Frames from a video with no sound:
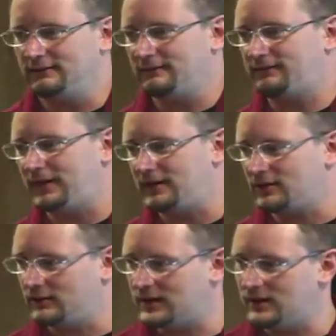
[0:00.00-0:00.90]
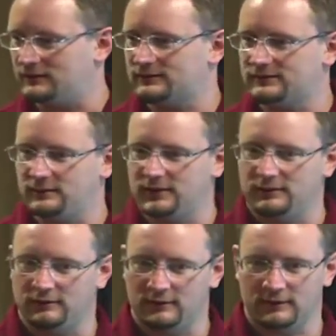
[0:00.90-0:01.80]
fan going out,
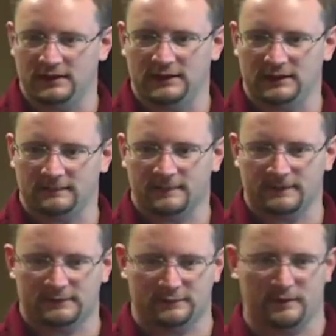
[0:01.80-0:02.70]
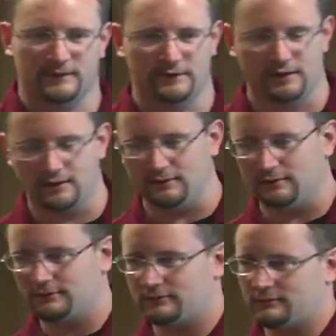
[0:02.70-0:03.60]
CPU overheating, it's $1,200
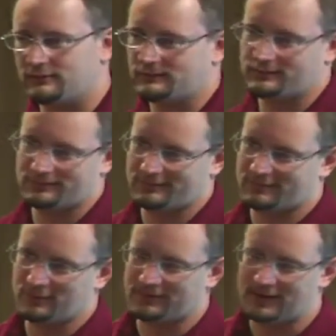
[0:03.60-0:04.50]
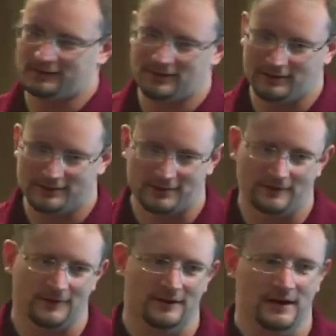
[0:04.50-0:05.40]
or $12,000
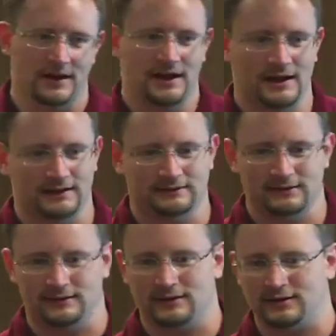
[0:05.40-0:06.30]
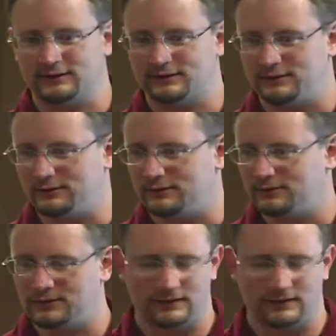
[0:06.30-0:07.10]
server, and it's going to cost you,